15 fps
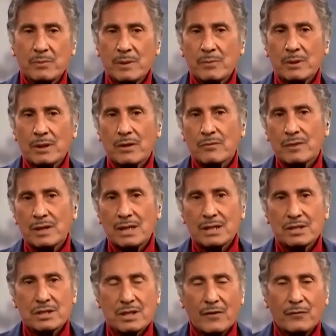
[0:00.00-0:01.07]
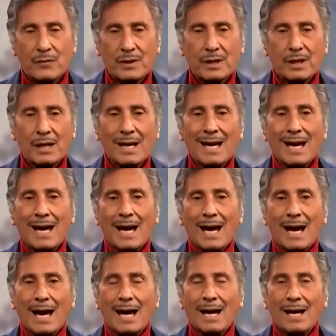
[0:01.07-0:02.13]
People are really suffering,
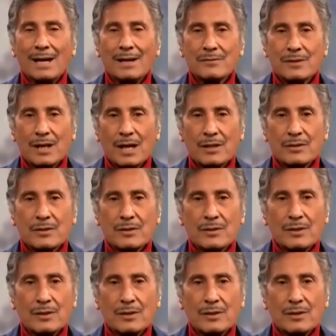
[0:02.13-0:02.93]
and uh,